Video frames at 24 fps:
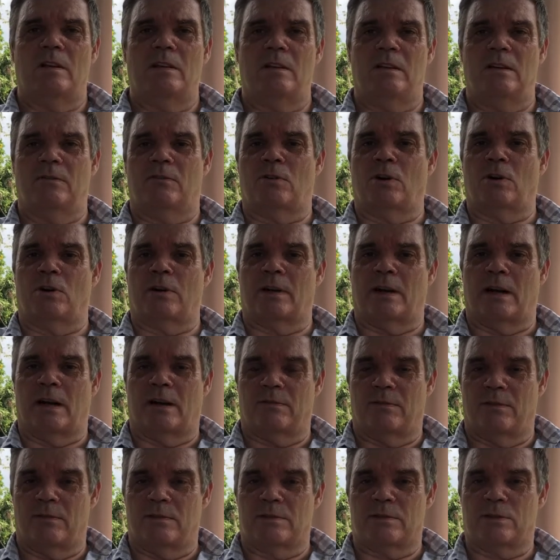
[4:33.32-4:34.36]
you've got to have
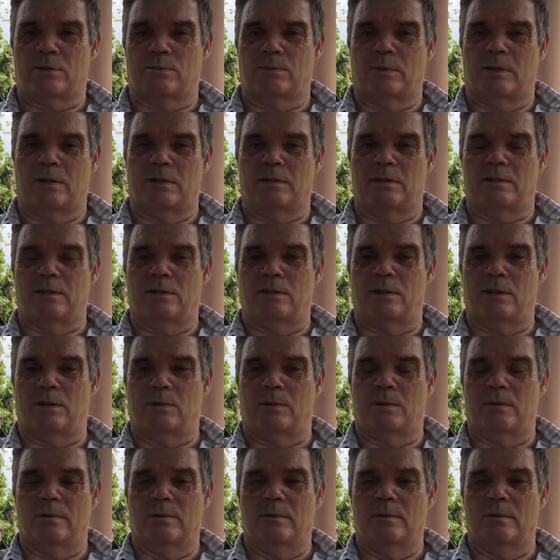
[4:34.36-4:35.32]
something to do.